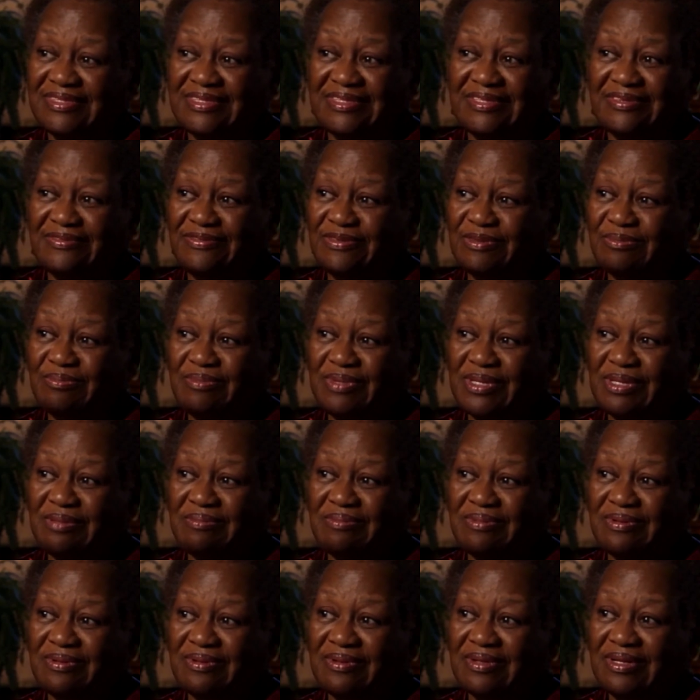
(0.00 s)
different
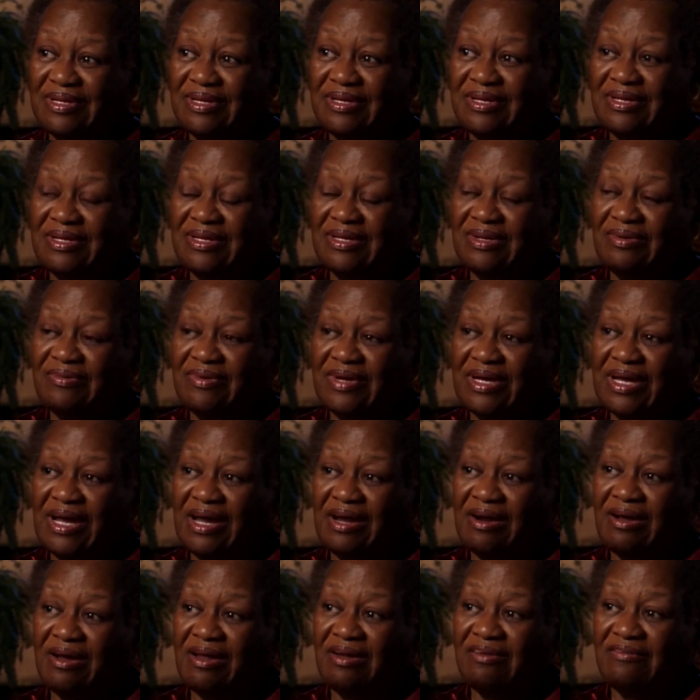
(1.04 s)
people. We
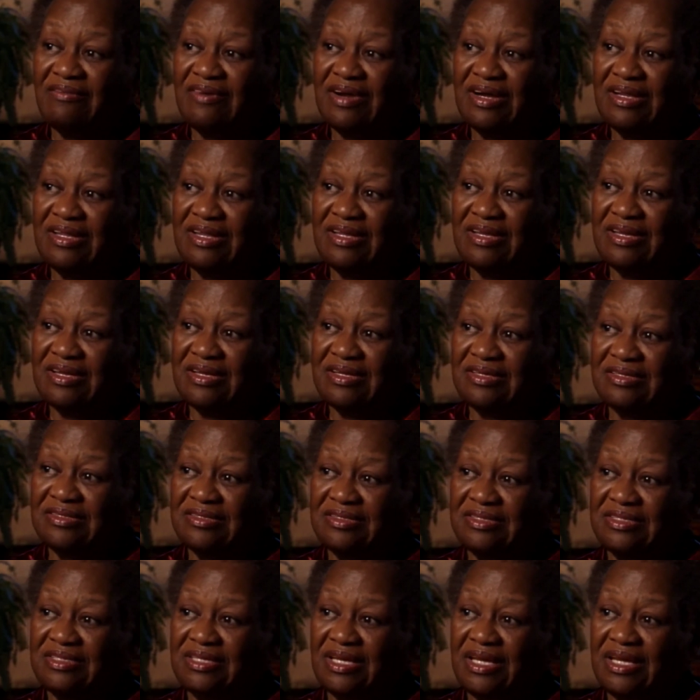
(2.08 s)
got all of our
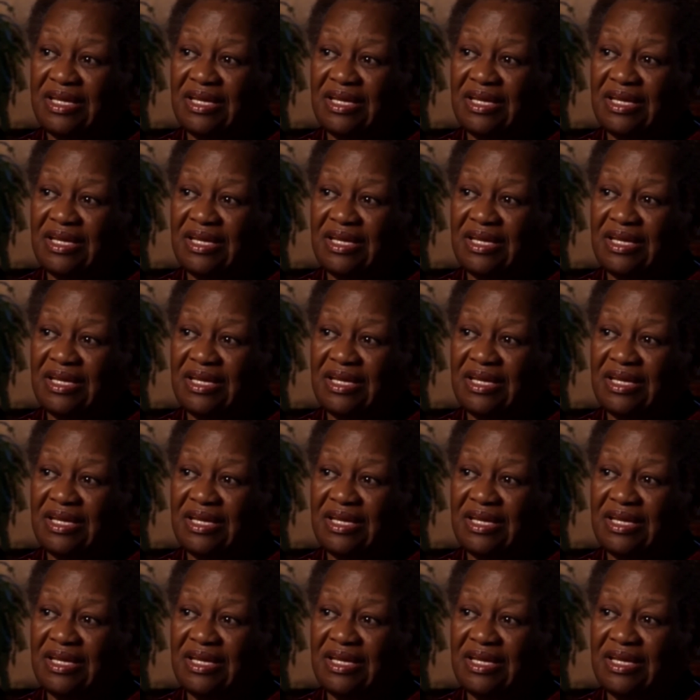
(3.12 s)
things,